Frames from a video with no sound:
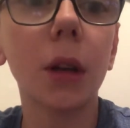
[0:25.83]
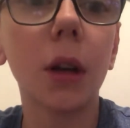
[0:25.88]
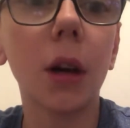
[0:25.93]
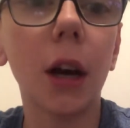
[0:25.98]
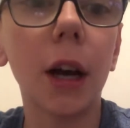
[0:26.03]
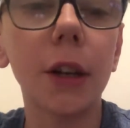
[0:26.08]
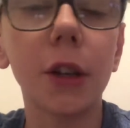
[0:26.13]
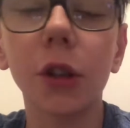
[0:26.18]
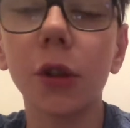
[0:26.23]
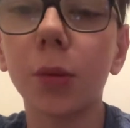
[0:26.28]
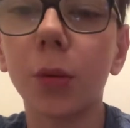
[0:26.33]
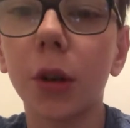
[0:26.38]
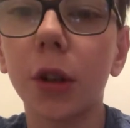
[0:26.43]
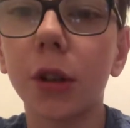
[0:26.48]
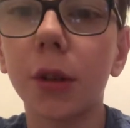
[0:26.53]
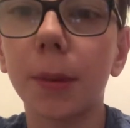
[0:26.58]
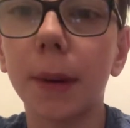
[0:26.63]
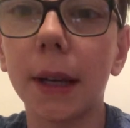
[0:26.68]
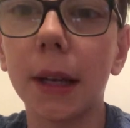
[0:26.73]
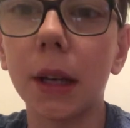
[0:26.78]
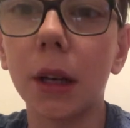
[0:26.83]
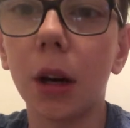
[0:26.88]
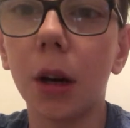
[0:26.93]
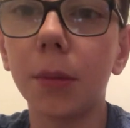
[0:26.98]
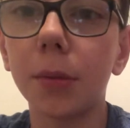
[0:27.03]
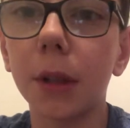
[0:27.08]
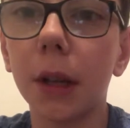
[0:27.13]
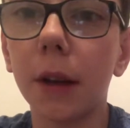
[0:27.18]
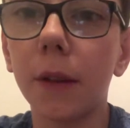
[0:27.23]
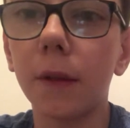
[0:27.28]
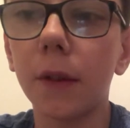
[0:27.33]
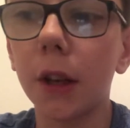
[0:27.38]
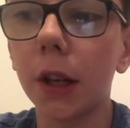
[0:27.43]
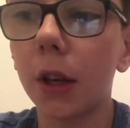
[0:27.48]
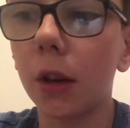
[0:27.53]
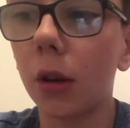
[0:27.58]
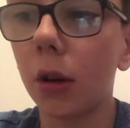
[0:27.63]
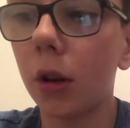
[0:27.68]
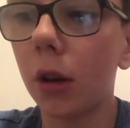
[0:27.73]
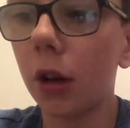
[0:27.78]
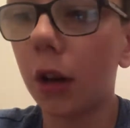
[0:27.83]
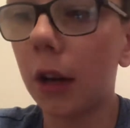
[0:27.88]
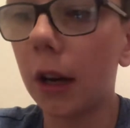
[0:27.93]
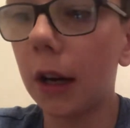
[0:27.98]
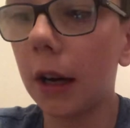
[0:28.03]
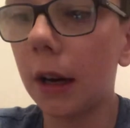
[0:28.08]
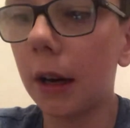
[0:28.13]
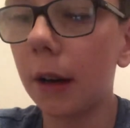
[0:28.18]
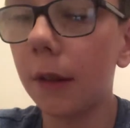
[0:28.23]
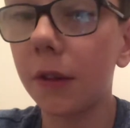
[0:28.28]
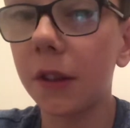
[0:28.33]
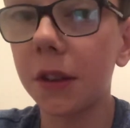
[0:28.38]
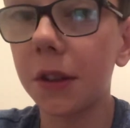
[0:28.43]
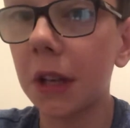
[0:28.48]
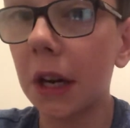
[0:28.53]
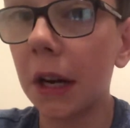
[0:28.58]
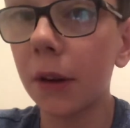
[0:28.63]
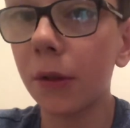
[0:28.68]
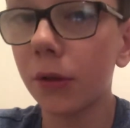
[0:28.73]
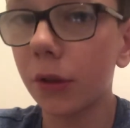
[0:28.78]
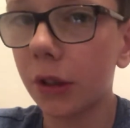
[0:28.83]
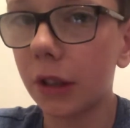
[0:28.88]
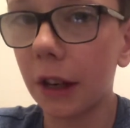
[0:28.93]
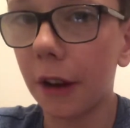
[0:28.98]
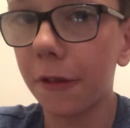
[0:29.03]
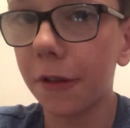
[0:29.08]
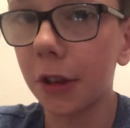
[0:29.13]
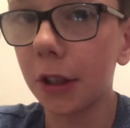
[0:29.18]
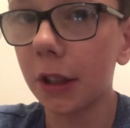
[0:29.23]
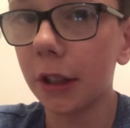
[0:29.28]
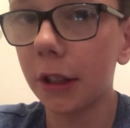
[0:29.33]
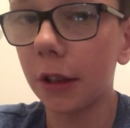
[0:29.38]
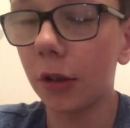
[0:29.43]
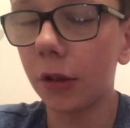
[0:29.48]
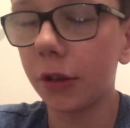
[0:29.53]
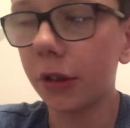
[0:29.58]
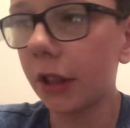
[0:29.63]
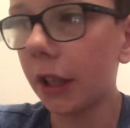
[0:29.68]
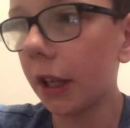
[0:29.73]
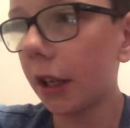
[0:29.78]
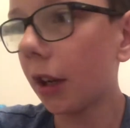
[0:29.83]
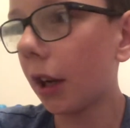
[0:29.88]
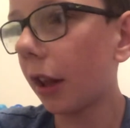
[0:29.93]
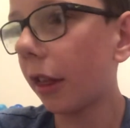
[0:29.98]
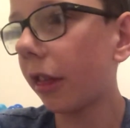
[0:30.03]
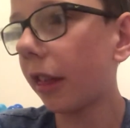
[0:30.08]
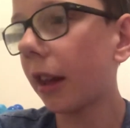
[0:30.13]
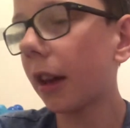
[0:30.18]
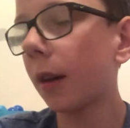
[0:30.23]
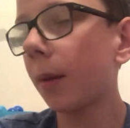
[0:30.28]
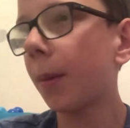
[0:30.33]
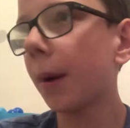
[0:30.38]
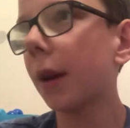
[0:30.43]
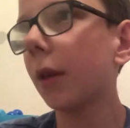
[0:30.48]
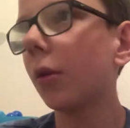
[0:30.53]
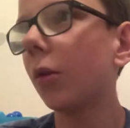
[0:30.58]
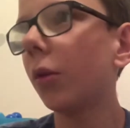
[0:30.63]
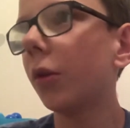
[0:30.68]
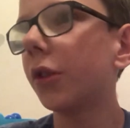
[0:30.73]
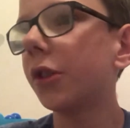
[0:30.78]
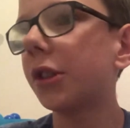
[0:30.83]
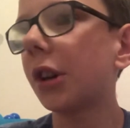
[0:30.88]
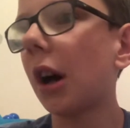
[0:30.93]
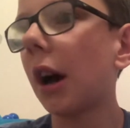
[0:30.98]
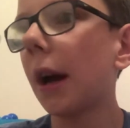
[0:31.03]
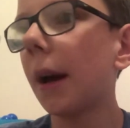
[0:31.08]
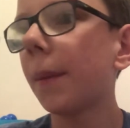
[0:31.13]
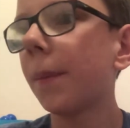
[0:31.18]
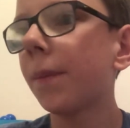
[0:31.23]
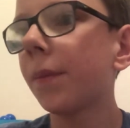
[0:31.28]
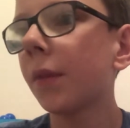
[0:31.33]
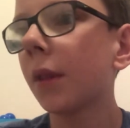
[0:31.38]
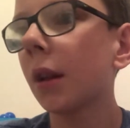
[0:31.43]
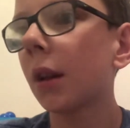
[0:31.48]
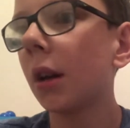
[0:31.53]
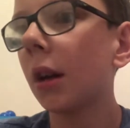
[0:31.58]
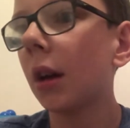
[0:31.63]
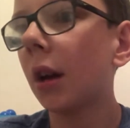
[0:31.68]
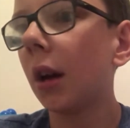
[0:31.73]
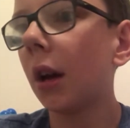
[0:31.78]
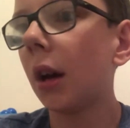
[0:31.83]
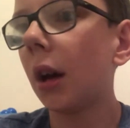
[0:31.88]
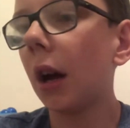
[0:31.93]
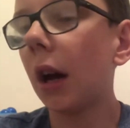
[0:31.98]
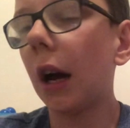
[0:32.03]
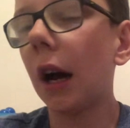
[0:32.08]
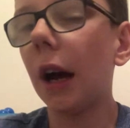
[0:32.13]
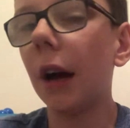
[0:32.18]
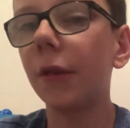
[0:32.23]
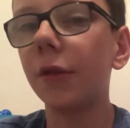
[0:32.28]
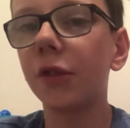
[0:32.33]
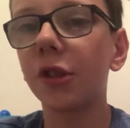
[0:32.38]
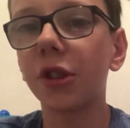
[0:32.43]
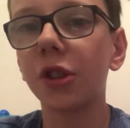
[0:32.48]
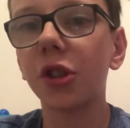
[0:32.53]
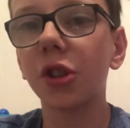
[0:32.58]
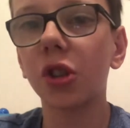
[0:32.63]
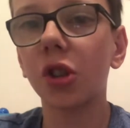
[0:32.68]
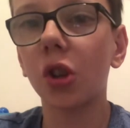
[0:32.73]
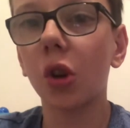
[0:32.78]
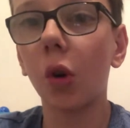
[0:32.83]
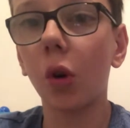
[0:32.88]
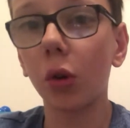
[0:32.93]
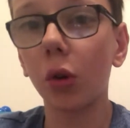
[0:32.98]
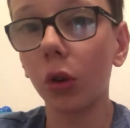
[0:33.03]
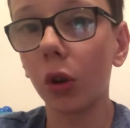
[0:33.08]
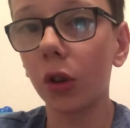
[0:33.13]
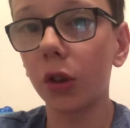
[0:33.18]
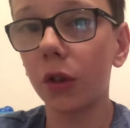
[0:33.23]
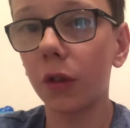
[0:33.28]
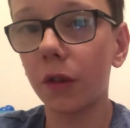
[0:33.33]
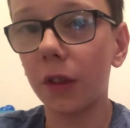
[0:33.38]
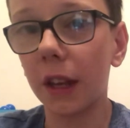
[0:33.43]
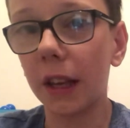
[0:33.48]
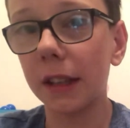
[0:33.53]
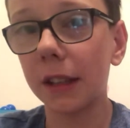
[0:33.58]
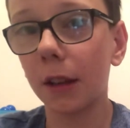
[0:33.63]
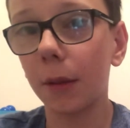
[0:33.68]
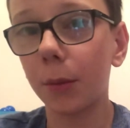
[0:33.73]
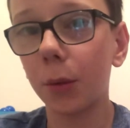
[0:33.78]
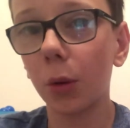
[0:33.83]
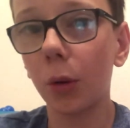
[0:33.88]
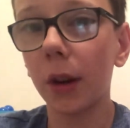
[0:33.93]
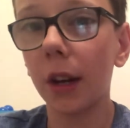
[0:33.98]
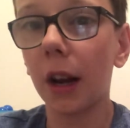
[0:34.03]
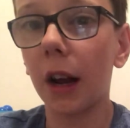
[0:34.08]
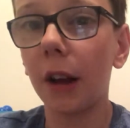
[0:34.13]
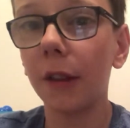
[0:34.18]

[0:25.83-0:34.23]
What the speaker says: I just wanted to make an update video. This channel's definitely not dead. I think about it all the time. I've just got lots of things I'm doing.